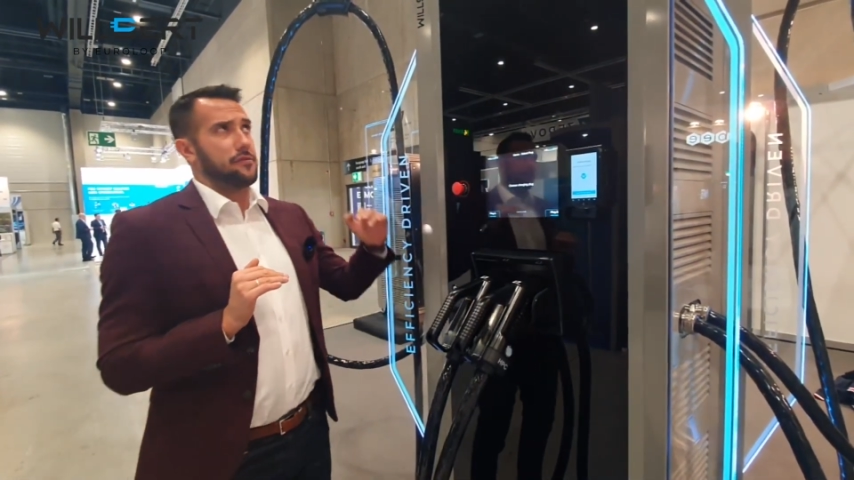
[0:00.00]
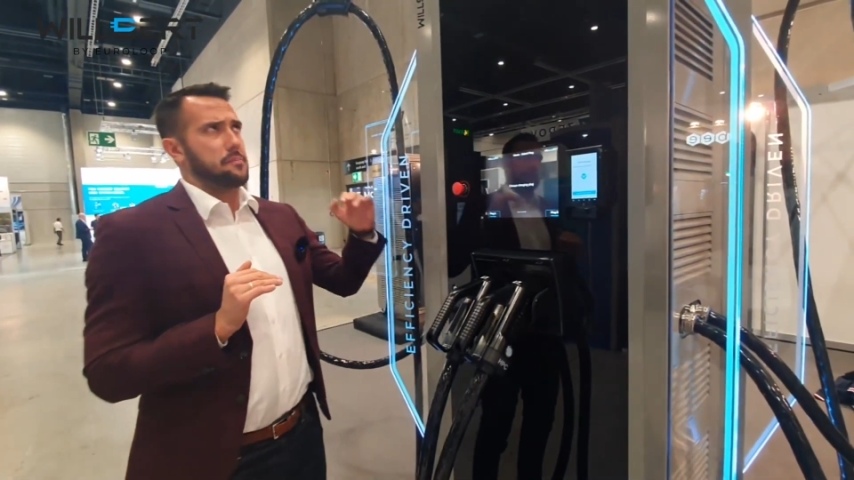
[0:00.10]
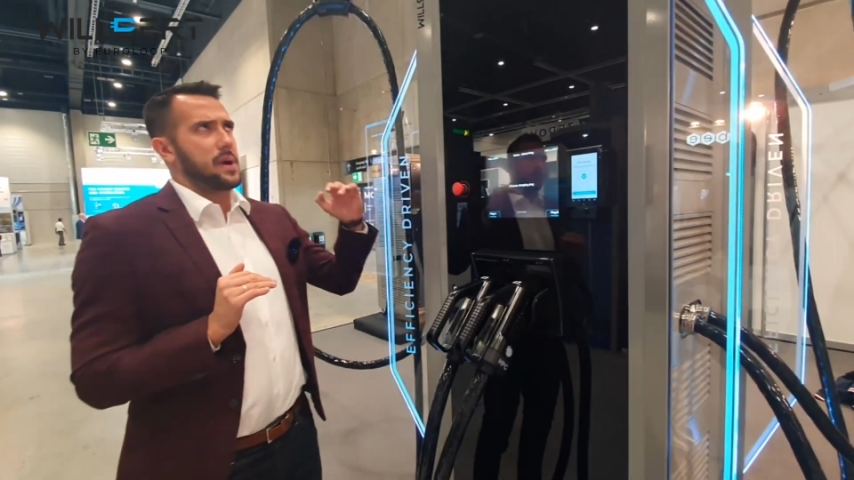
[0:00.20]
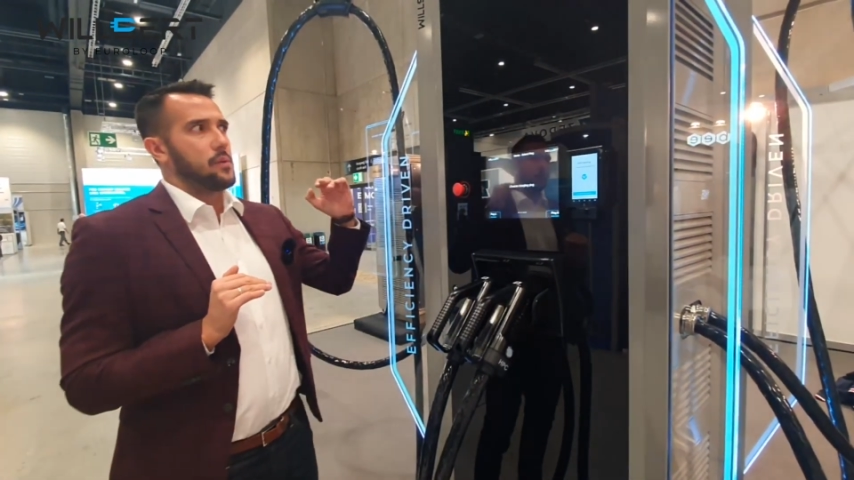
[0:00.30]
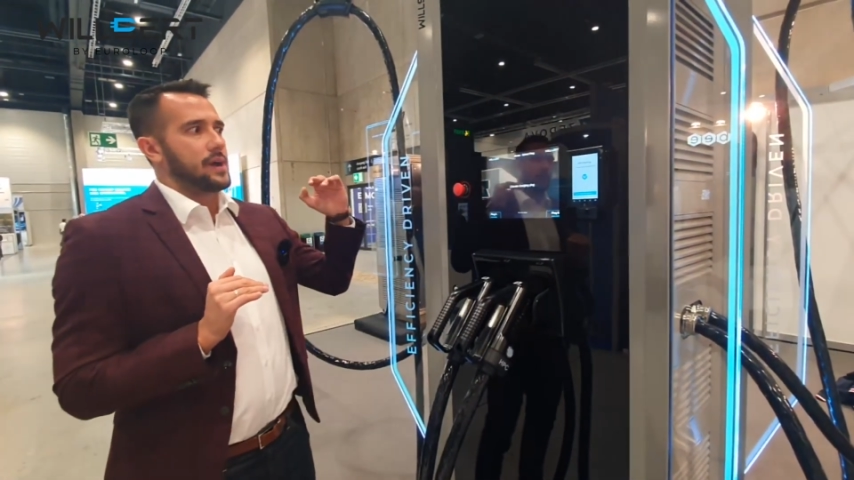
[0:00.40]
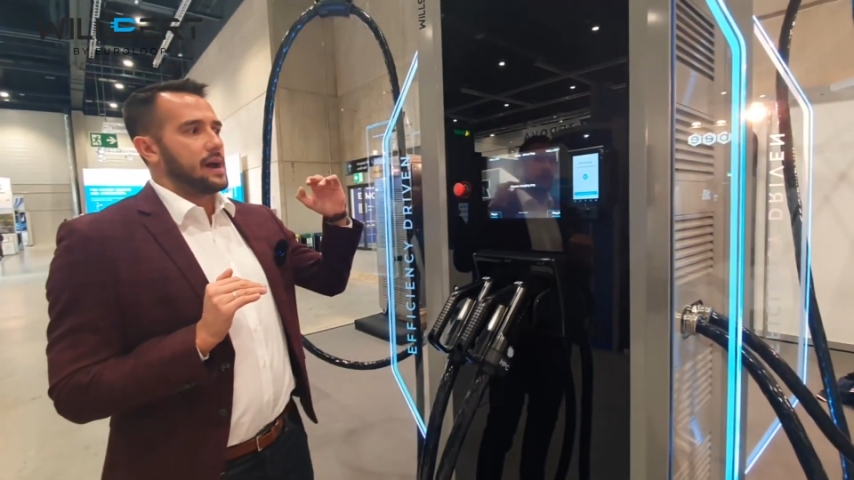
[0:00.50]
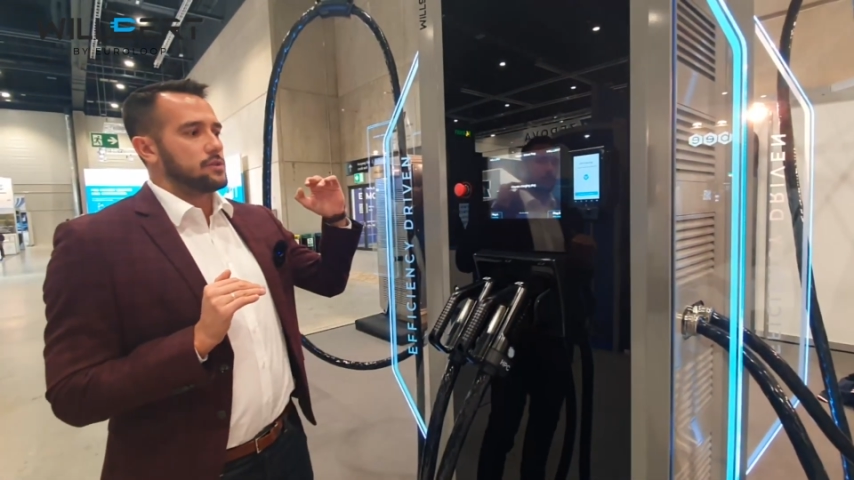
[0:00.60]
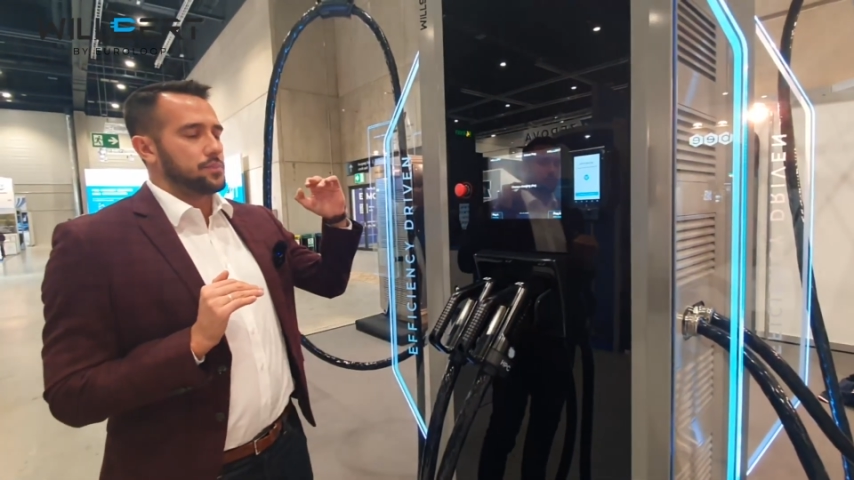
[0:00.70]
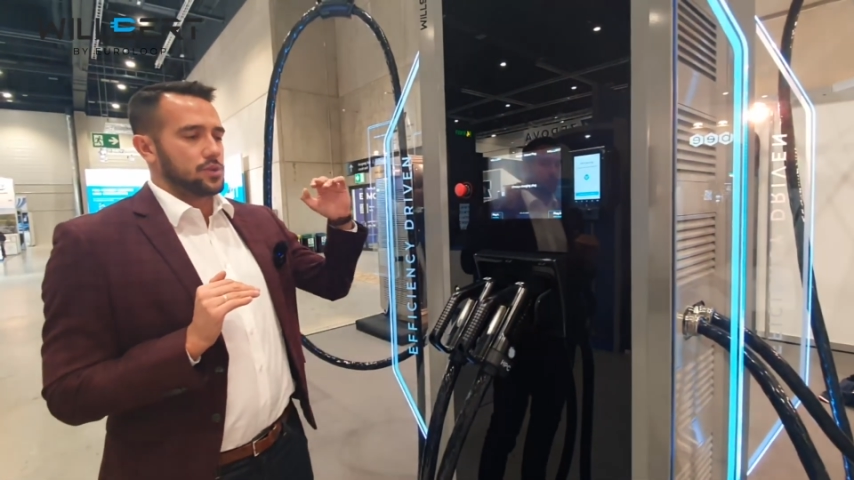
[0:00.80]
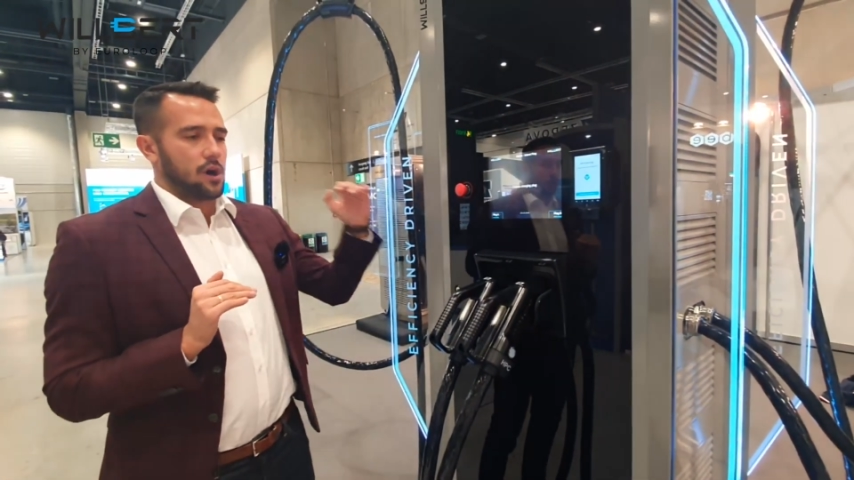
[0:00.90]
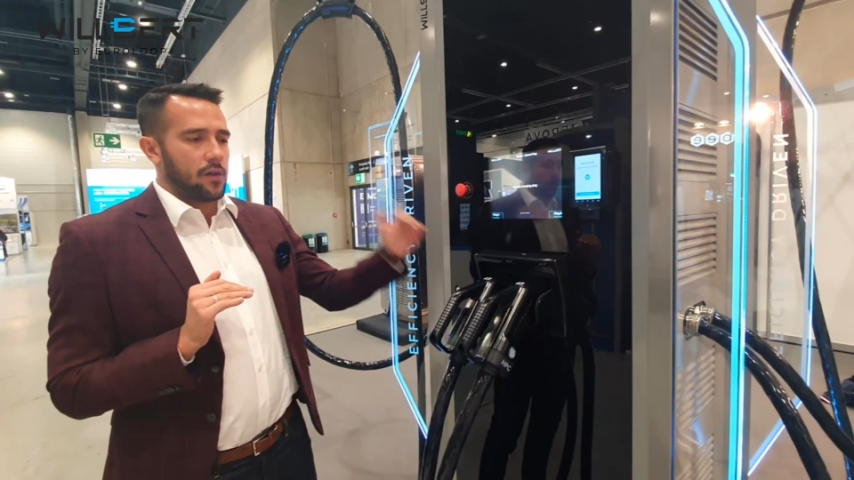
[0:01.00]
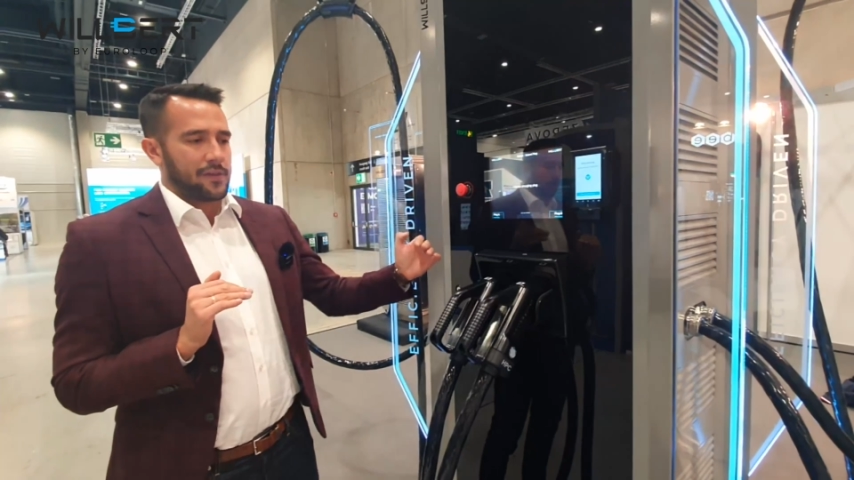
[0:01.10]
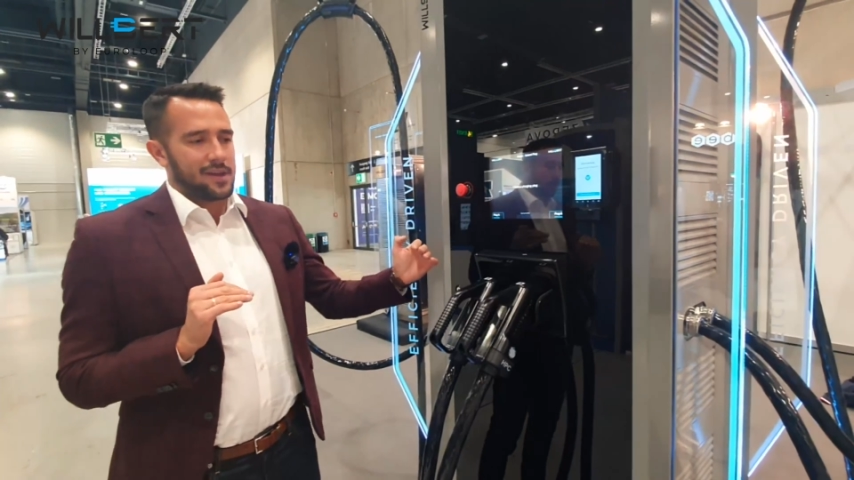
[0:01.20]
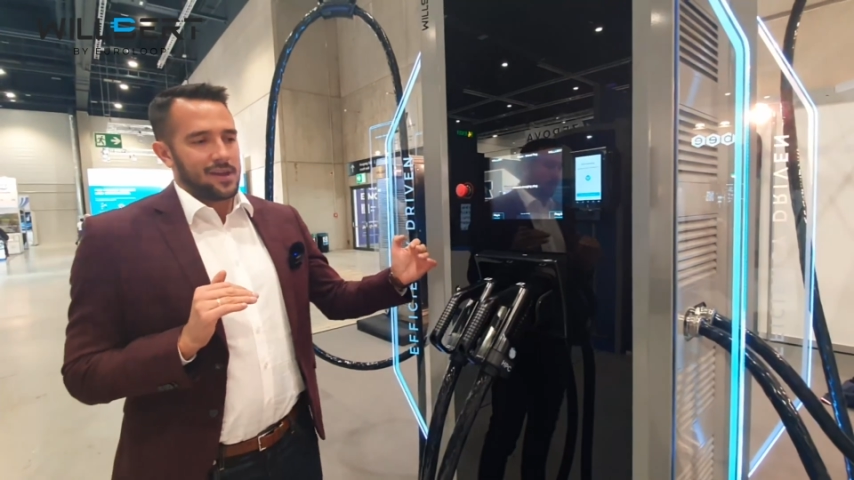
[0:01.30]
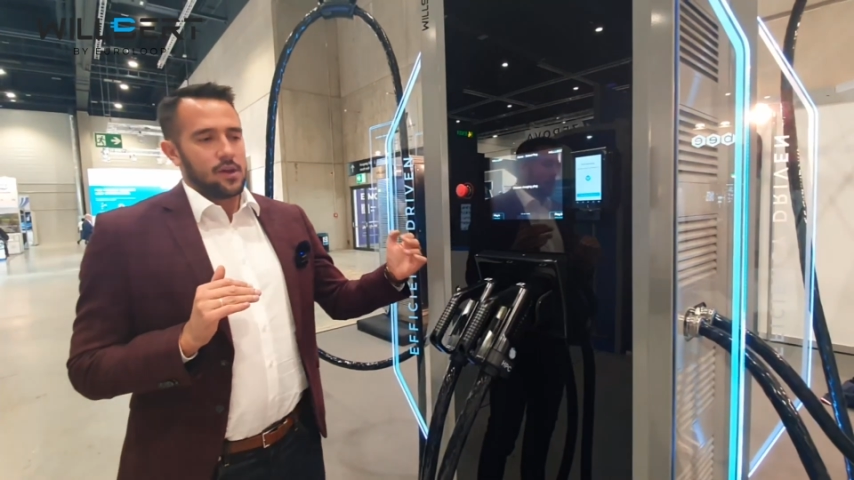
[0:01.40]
the power output on,